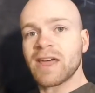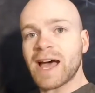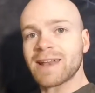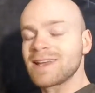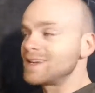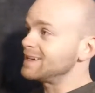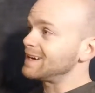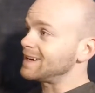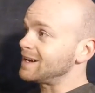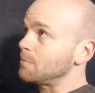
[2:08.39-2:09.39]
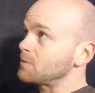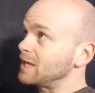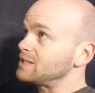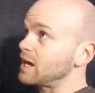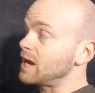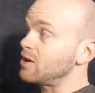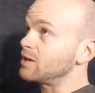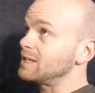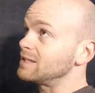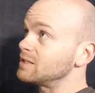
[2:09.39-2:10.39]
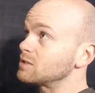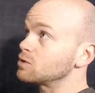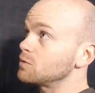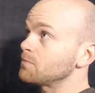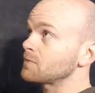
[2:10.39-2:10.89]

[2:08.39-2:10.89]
that a tire is,